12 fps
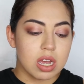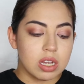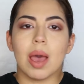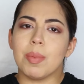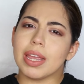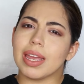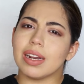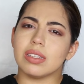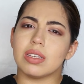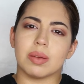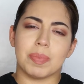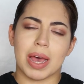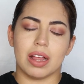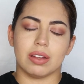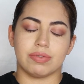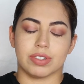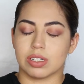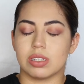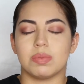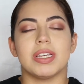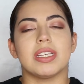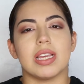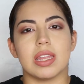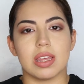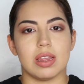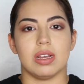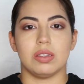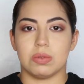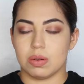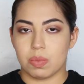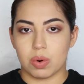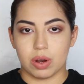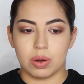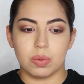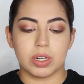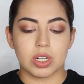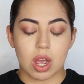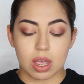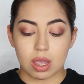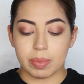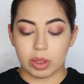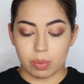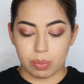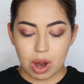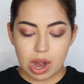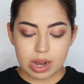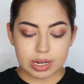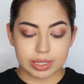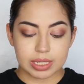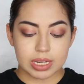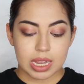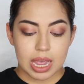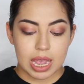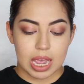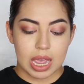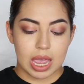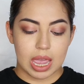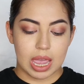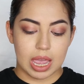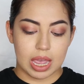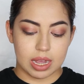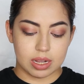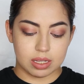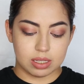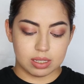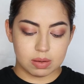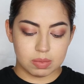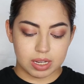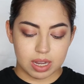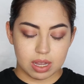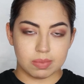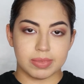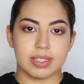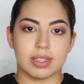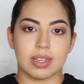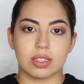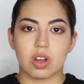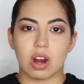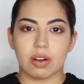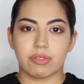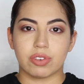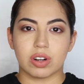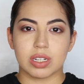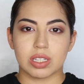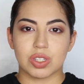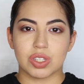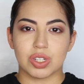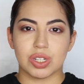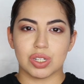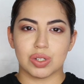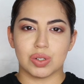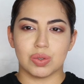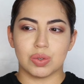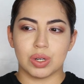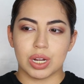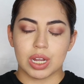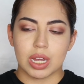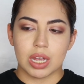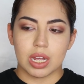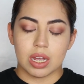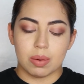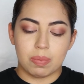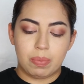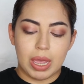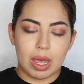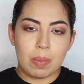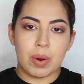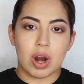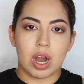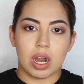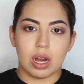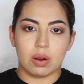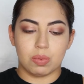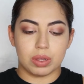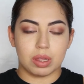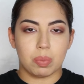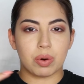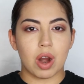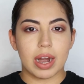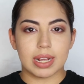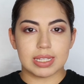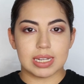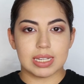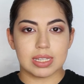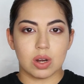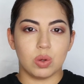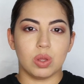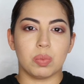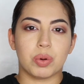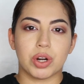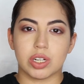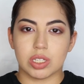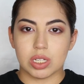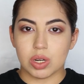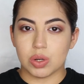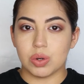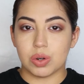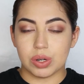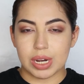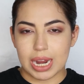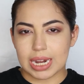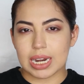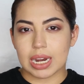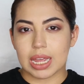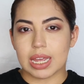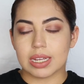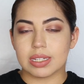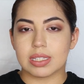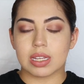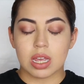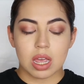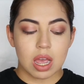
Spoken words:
I'm going to get into the palette first because I think that's what's important. We're talking about the product, and sometimes it's hard for us to pick apart what the product is and who the person who created is,